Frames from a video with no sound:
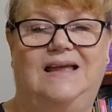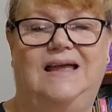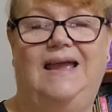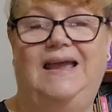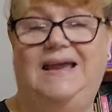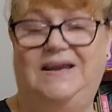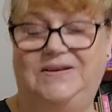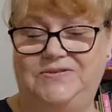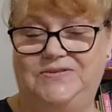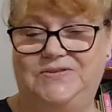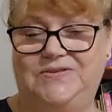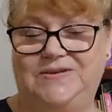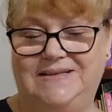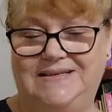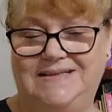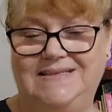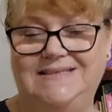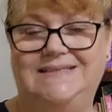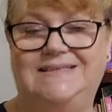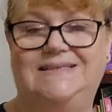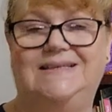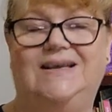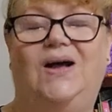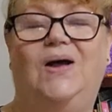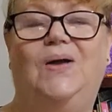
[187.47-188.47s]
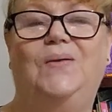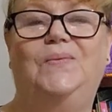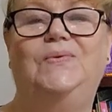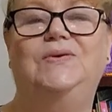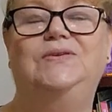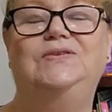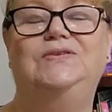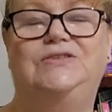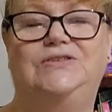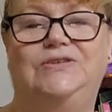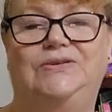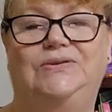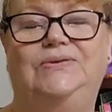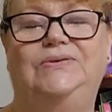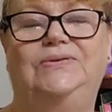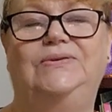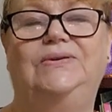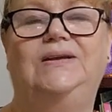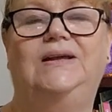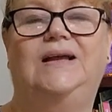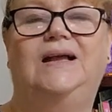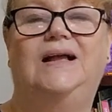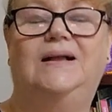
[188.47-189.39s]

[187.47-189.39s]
entries, I would do